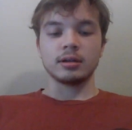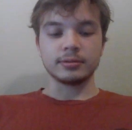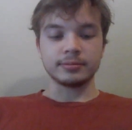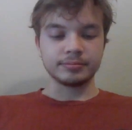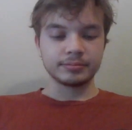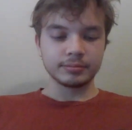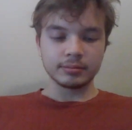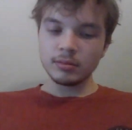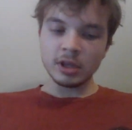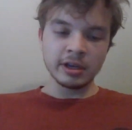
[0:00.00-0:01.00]
Um,
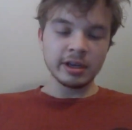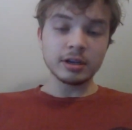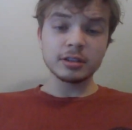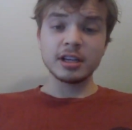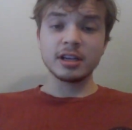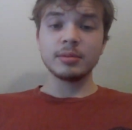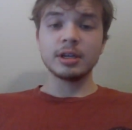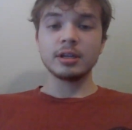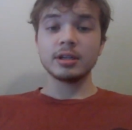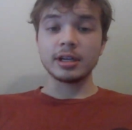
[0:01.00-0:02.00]

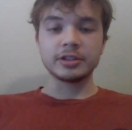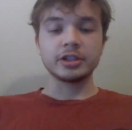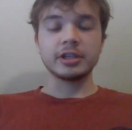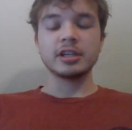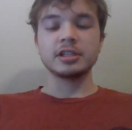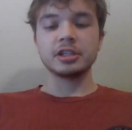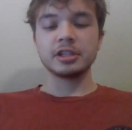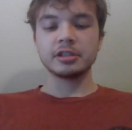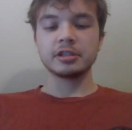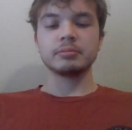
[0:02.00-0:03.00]
Entertainment,
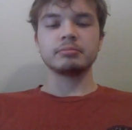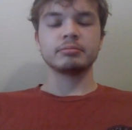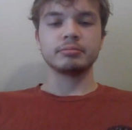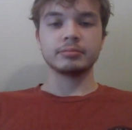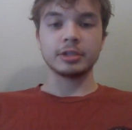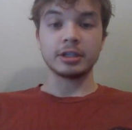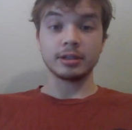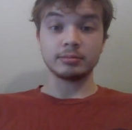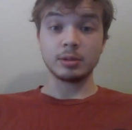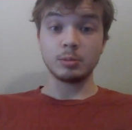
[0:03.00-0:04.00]
education,
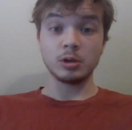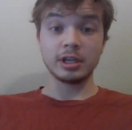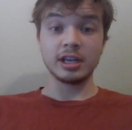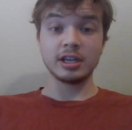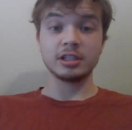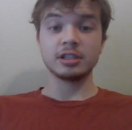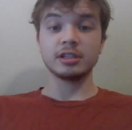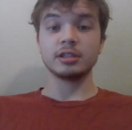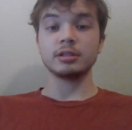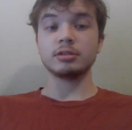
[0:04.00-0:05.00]

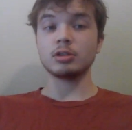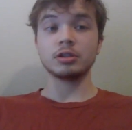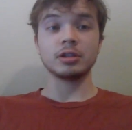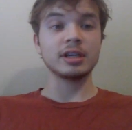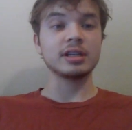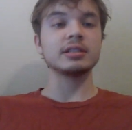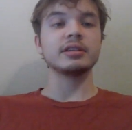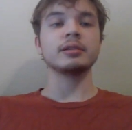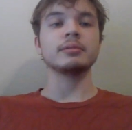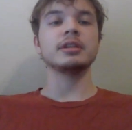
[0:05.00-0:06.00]
communication,
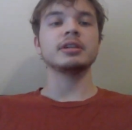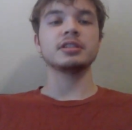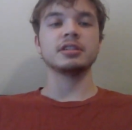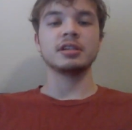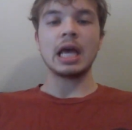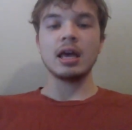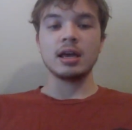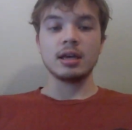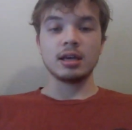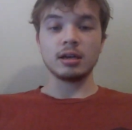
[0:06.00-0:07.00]
socializing. I mean, it's
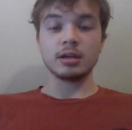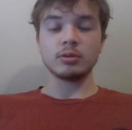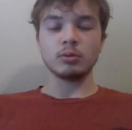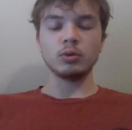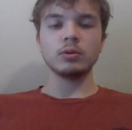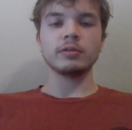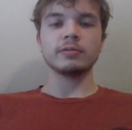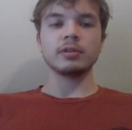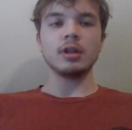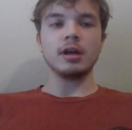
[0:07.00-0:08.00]
a root
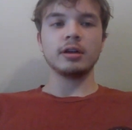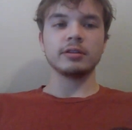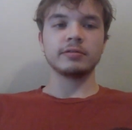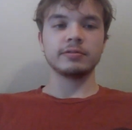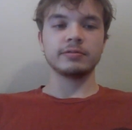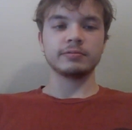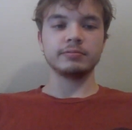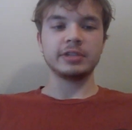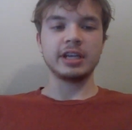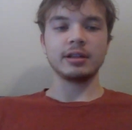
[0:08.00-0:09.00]
of a lot of
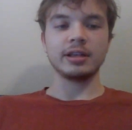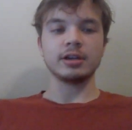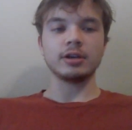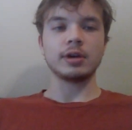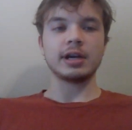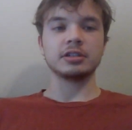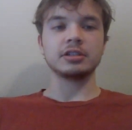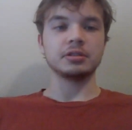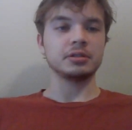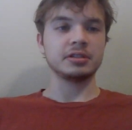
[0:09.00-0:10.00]
daily
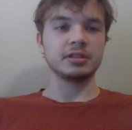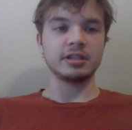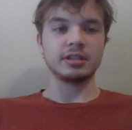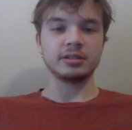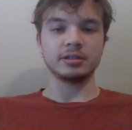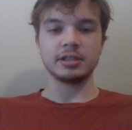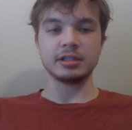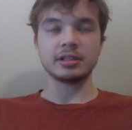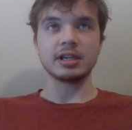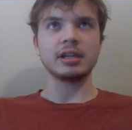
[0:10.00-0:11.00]
interactions in
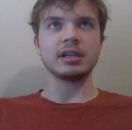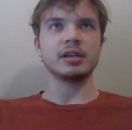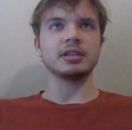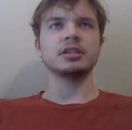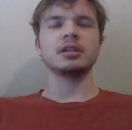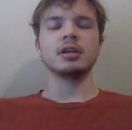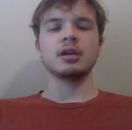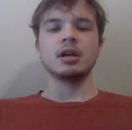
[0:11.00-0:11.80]
this day and age.